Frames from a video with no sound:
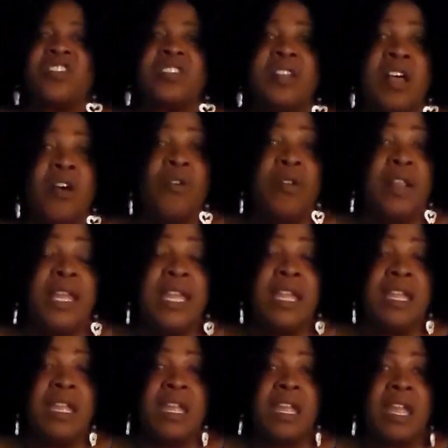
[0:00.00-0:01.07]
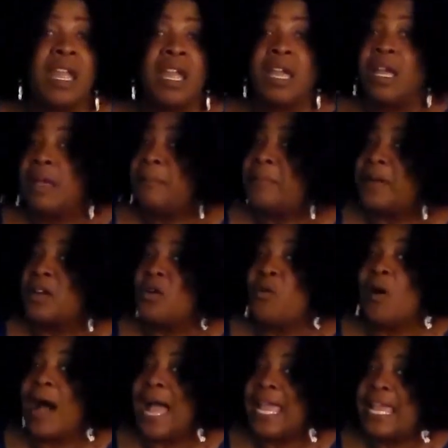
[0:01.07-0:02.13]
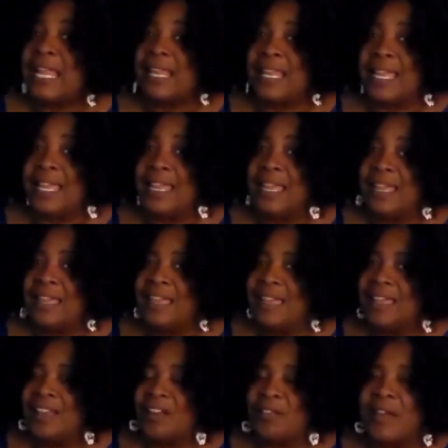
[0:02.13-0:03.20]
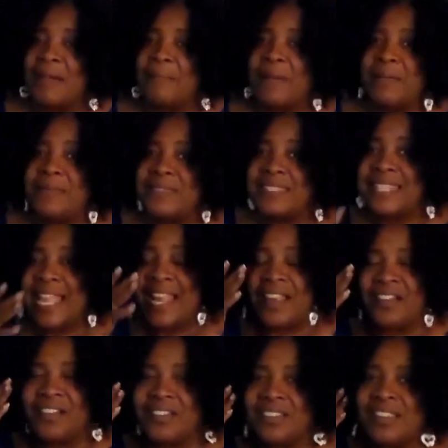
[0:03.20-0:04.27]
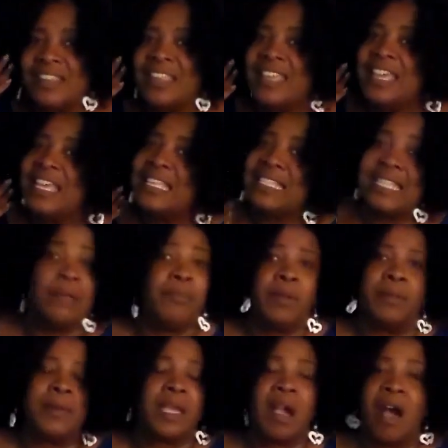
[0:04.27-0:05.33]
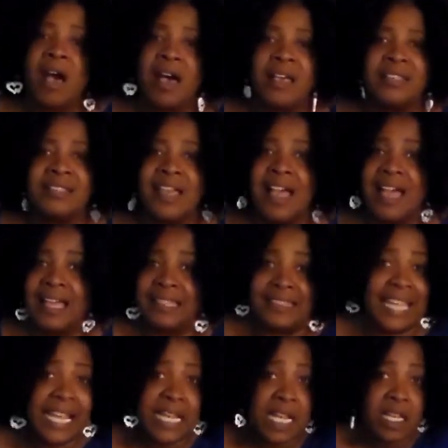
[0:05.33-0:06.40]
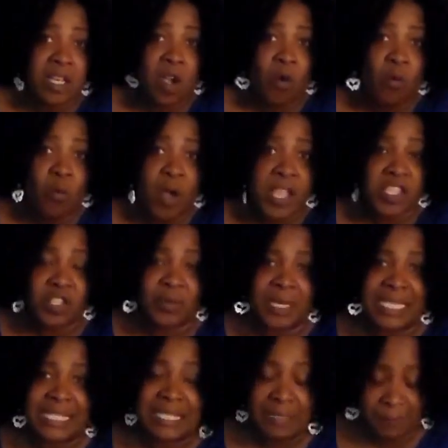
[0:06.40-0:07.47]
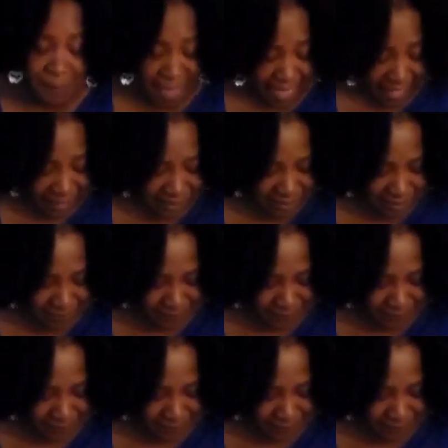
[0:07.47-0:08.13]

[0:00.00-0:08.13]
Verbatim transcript: slowly but quietly crept upstairs simply because they didn't know what to expect.